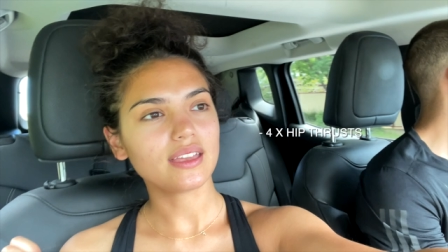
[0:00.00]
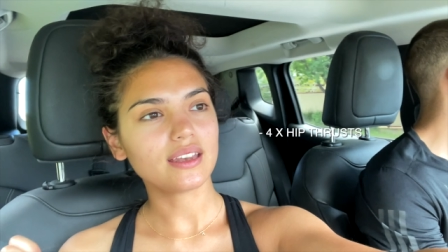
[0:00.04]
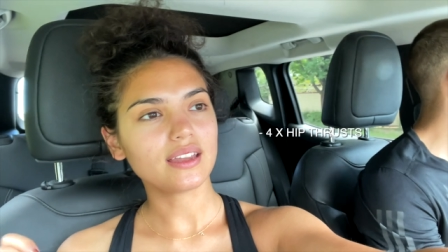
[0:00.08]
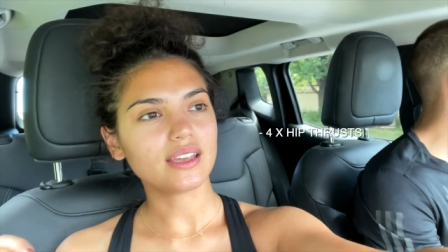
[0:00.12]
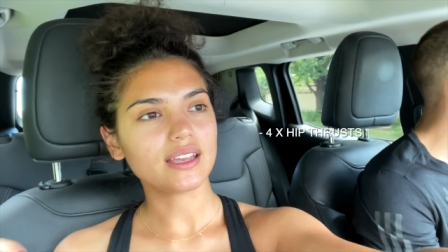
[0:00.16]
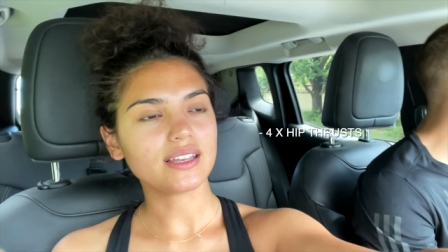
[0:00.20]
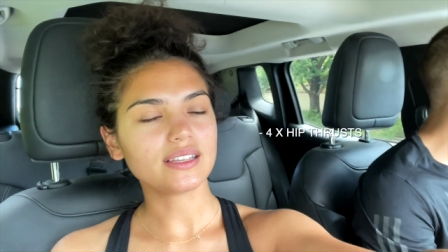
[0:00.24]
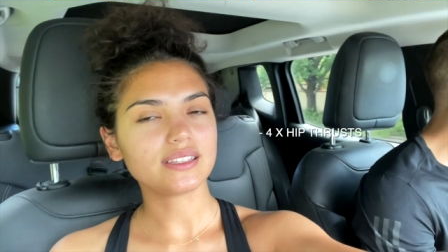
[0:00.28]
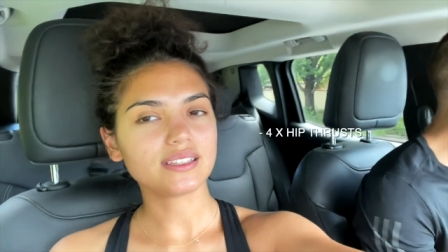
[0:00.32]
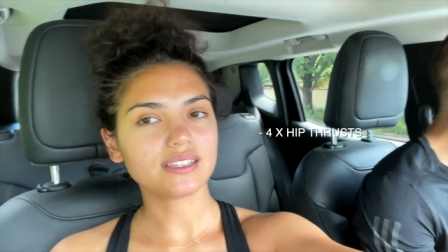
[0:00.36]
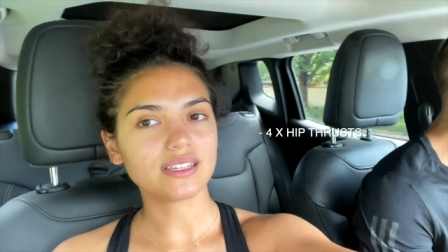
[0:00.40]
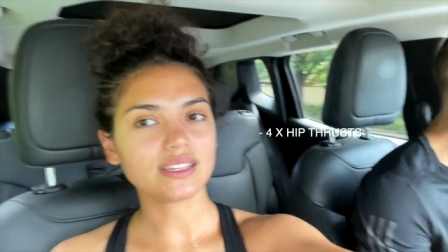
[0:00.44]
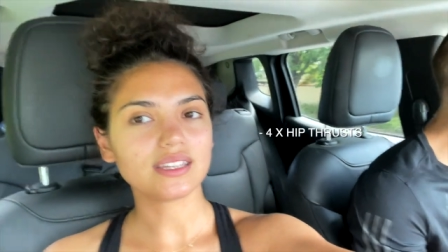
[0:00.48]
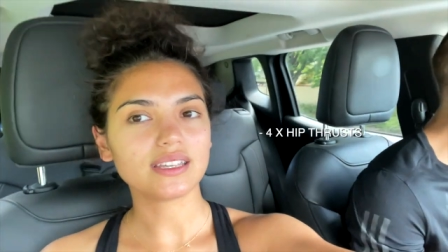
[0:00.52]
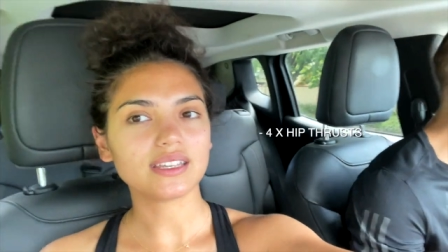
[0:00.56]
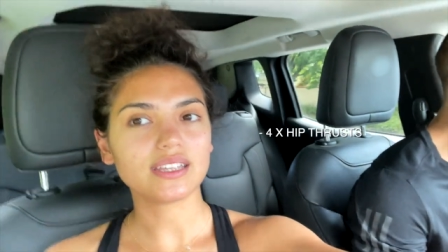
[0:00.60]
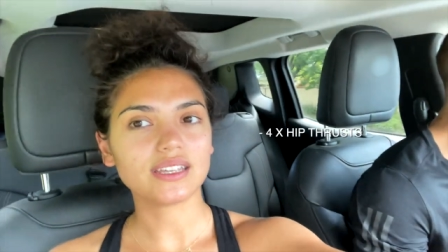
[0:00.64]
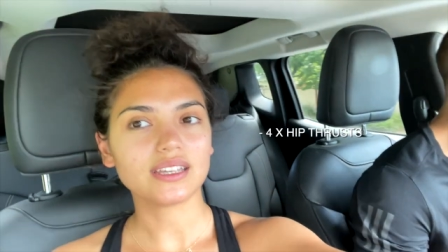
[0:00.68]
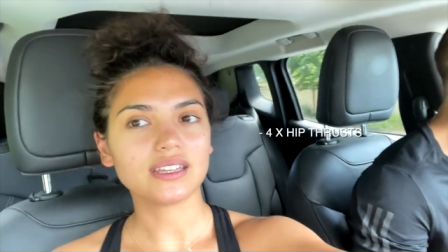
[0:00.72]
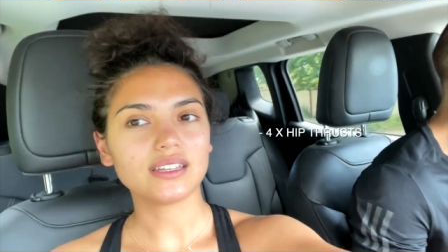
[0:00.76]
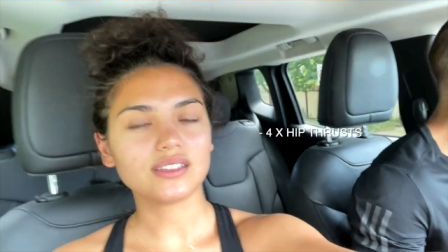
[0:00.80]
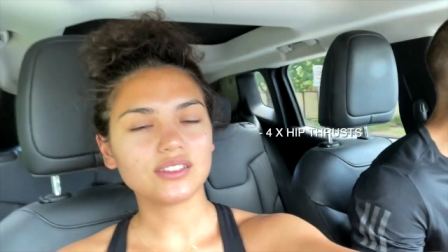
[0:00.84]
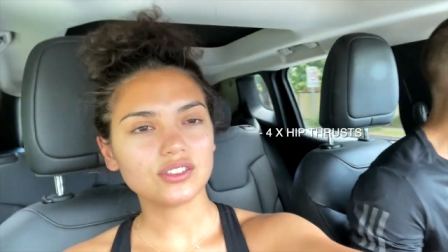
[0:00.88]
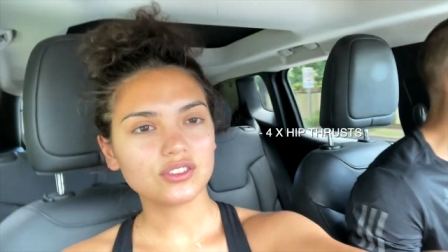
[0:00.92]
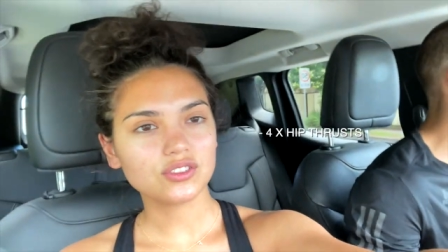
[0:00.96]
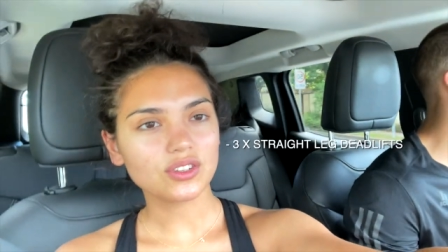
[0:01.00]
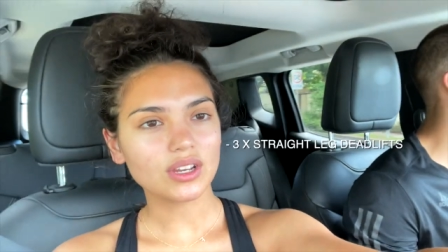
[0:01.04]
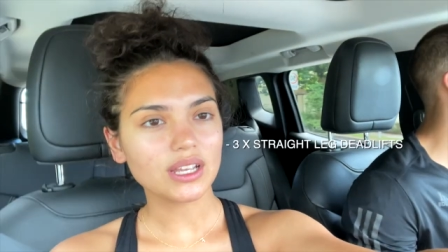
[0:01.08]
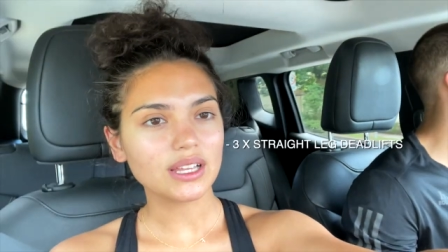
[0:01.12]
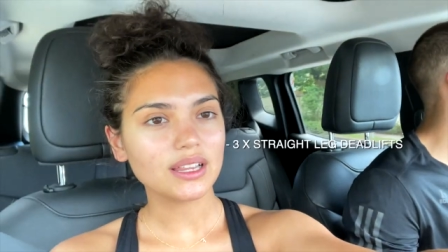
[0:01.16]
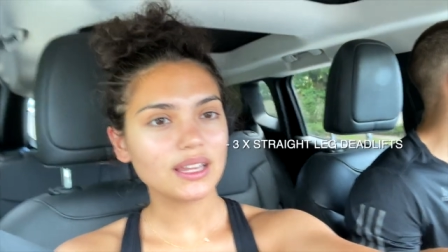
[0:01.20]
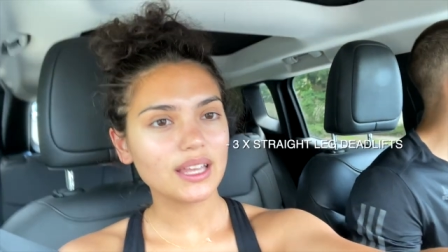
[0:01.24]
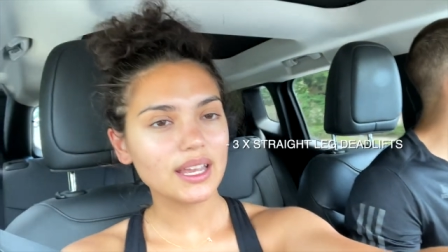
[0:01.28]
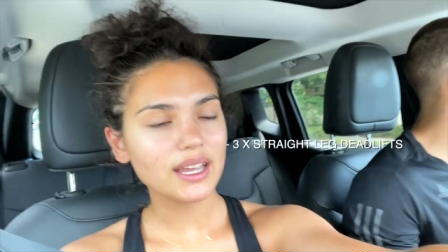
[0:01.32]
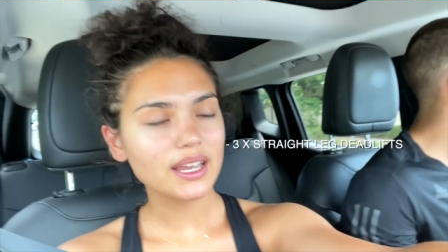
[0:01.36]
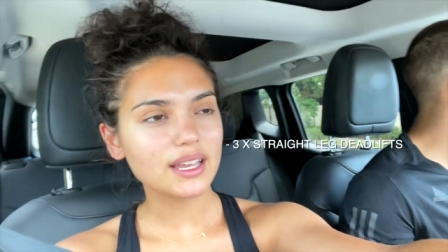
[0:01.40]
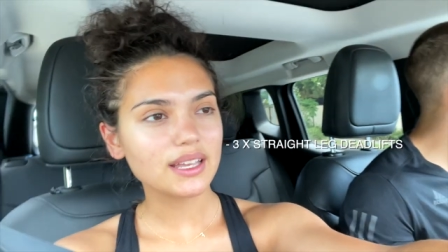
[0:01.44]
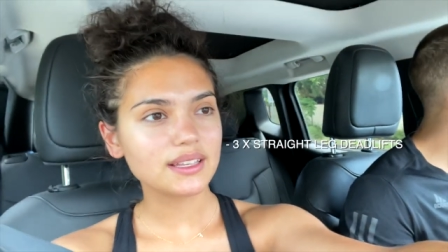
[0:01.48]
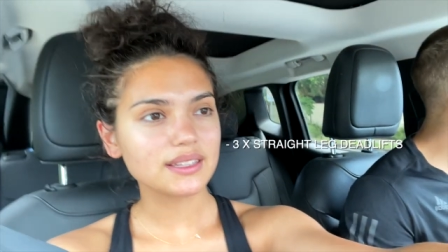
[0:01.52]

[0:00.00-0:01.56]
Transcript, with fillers: I did straight leg